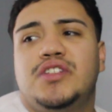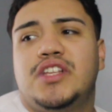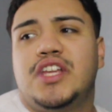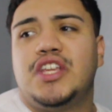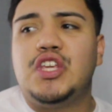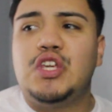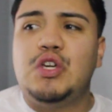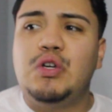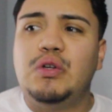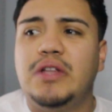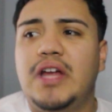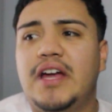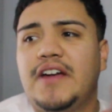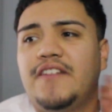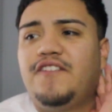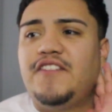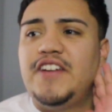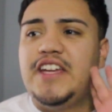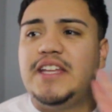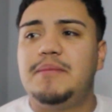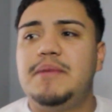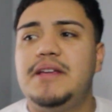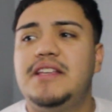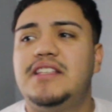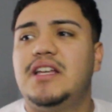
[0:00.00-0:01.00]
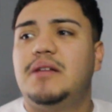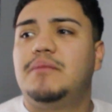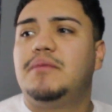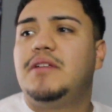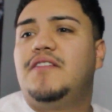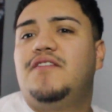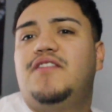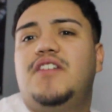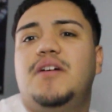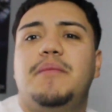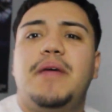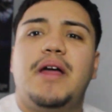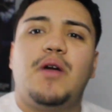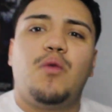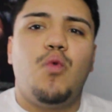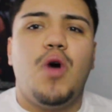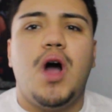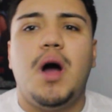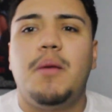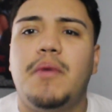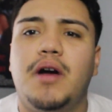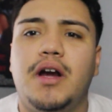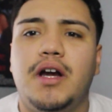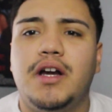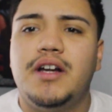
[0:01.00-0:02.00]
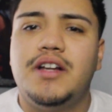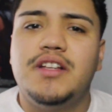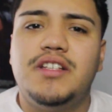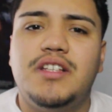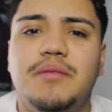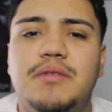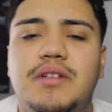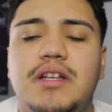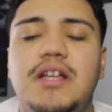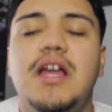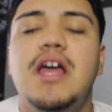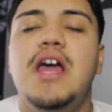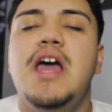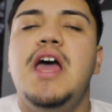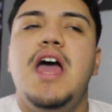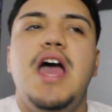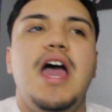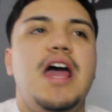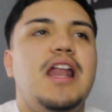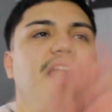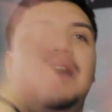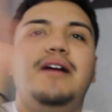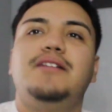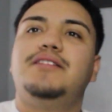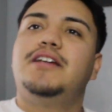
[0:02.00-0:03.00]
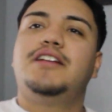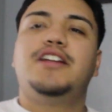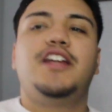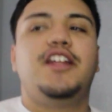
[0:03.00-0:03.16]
and you like feed me something from like Walmart and some shit. And I was